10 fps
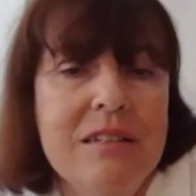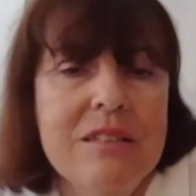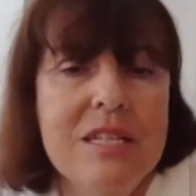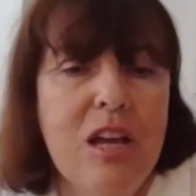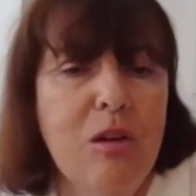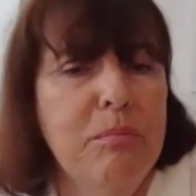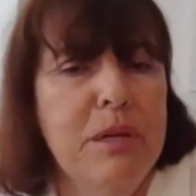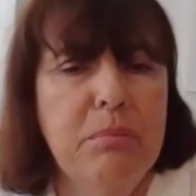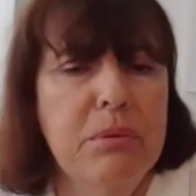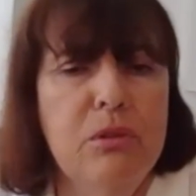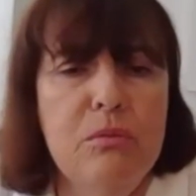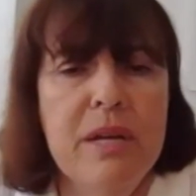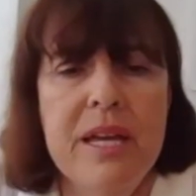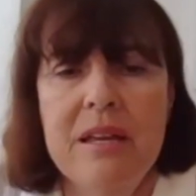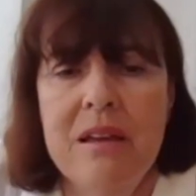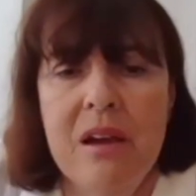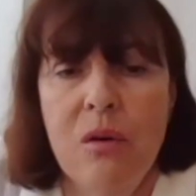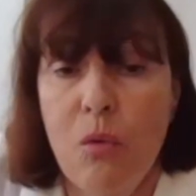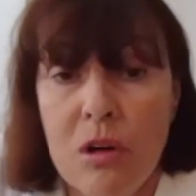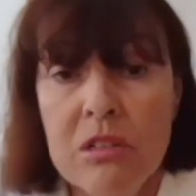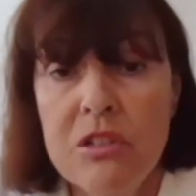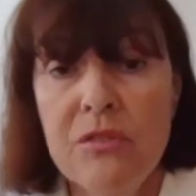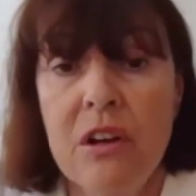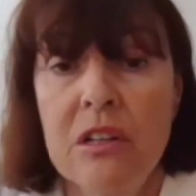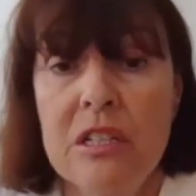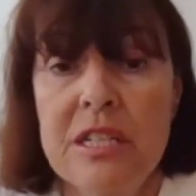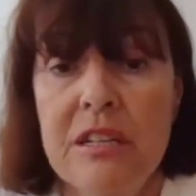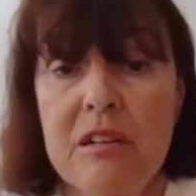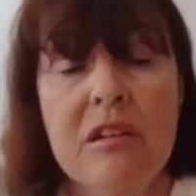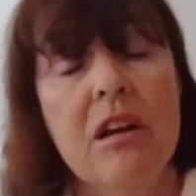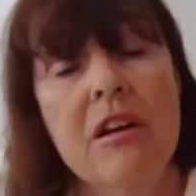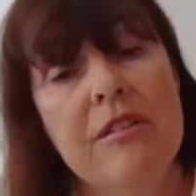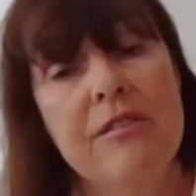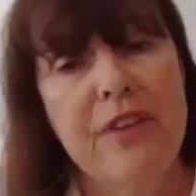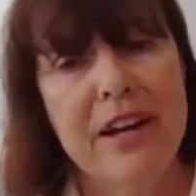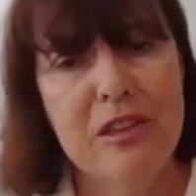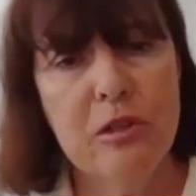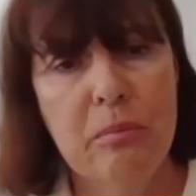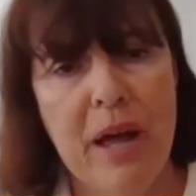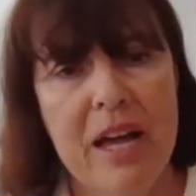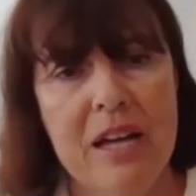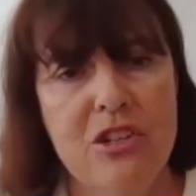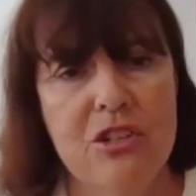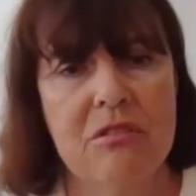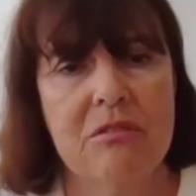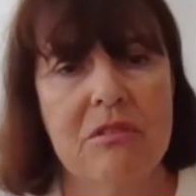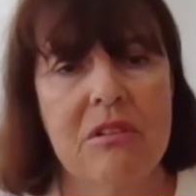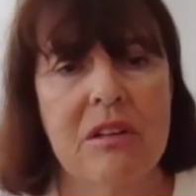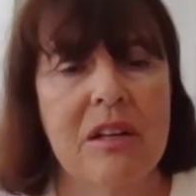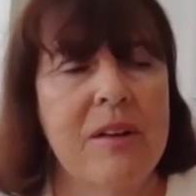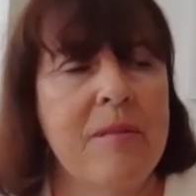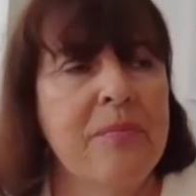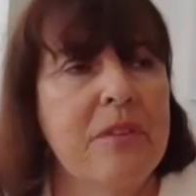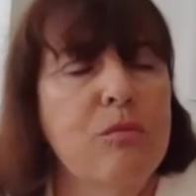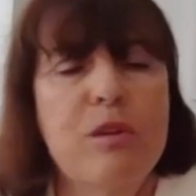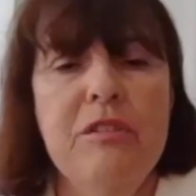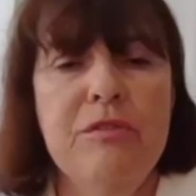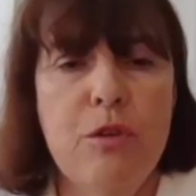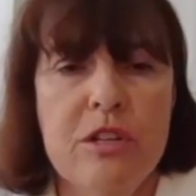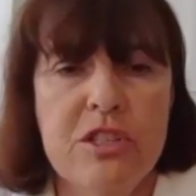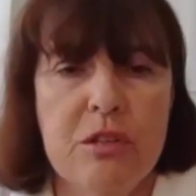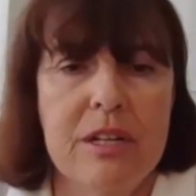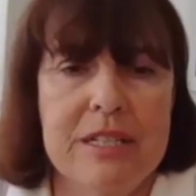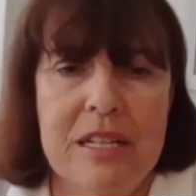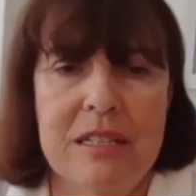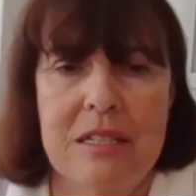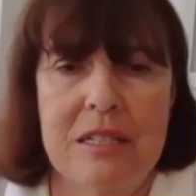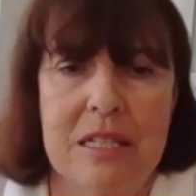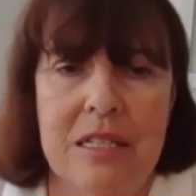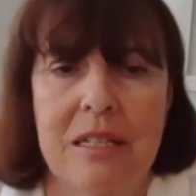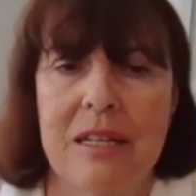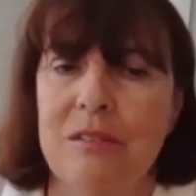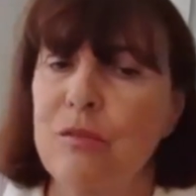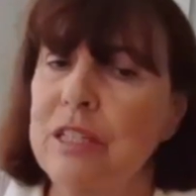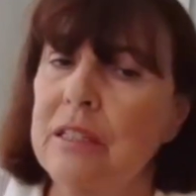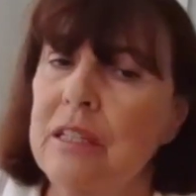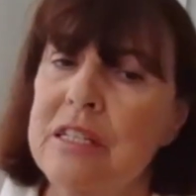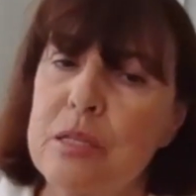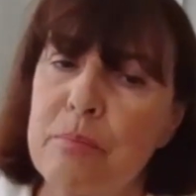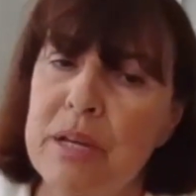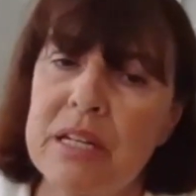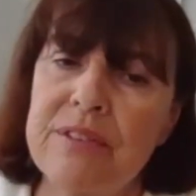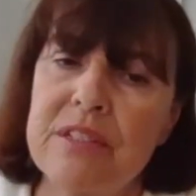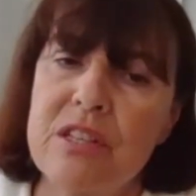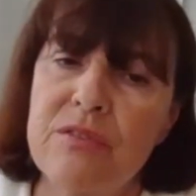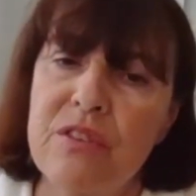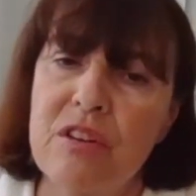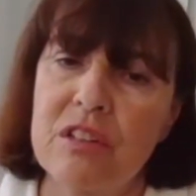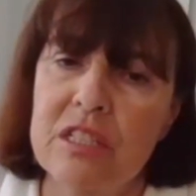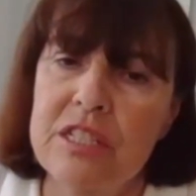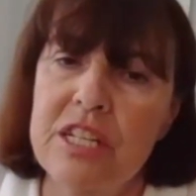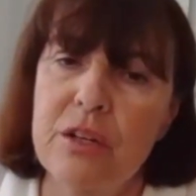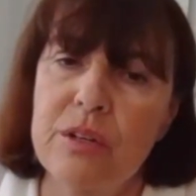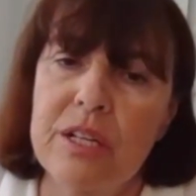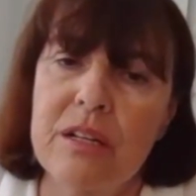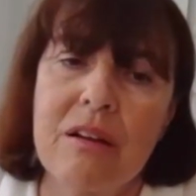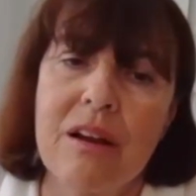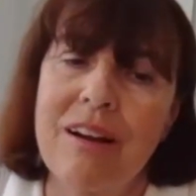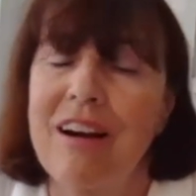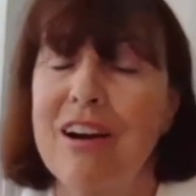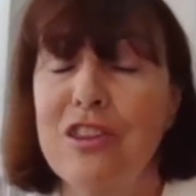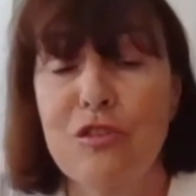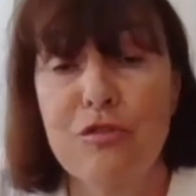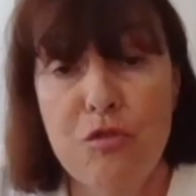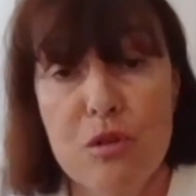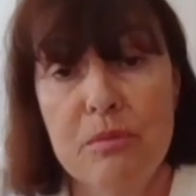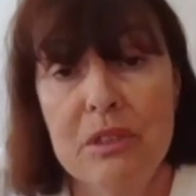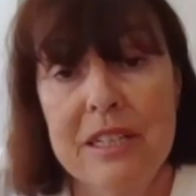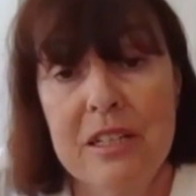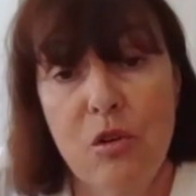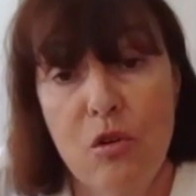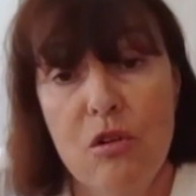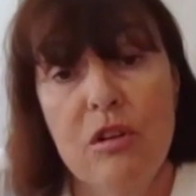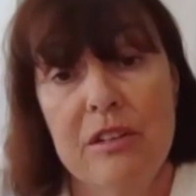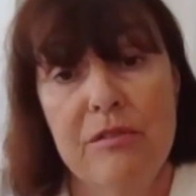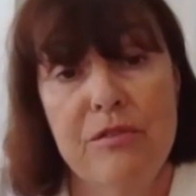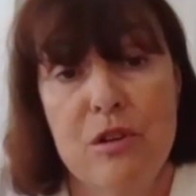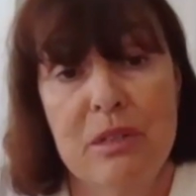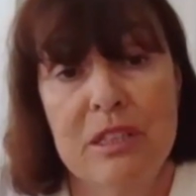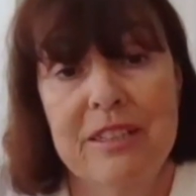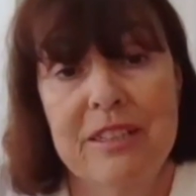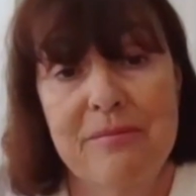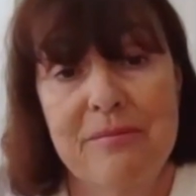to help people who may want to volunteer find their passion, reinforce their identity, and realize the benefits of volunteering either formally or informally.